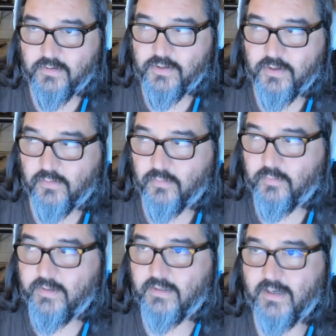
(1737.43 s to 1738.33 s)
don't
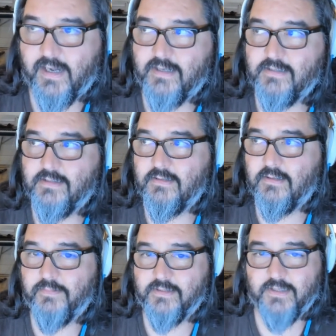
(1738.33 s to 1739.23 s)
realize
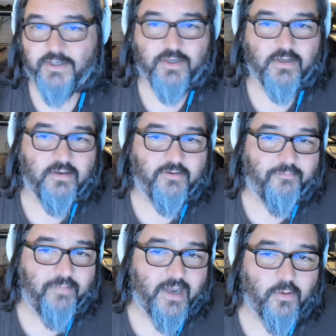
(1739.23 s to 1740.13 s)
the position
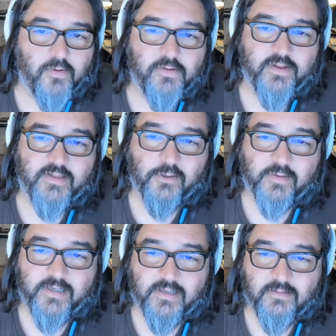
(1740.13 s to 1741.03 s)
of power that they're
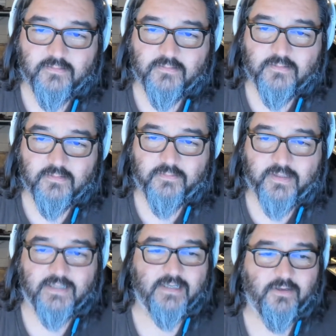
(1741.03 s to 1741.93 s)
in
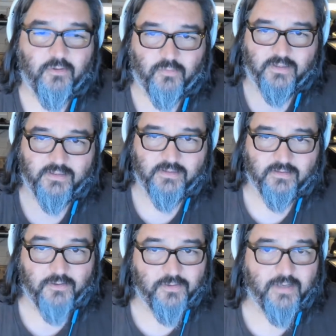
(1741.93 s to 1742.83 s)
because they don't want
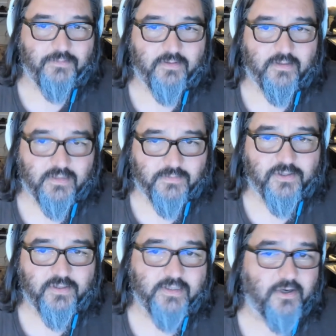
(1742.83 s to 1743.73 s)
to own up to it, especially